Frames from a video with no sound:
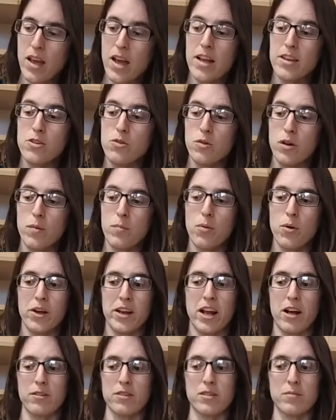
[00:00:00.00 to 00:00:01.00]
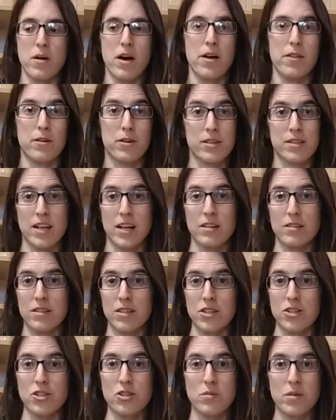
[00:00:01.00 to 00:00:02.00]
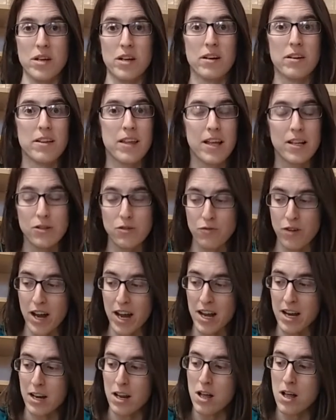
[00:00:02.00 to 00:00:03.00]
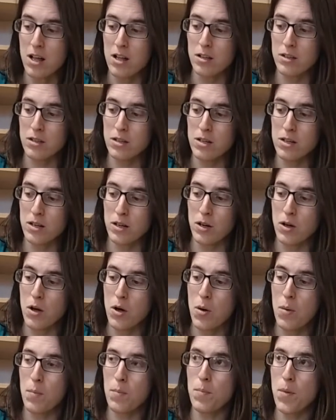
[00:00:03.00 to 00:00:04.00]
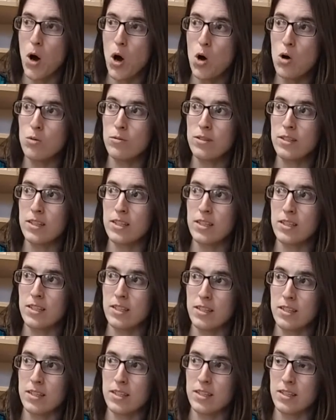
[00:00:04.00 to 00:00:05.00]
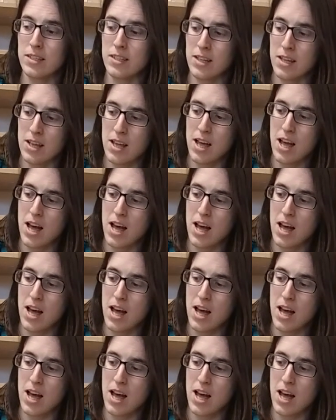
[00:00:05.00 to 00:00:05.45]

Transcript: And you can point out some other sounds that you hear. That's right. Look, boats.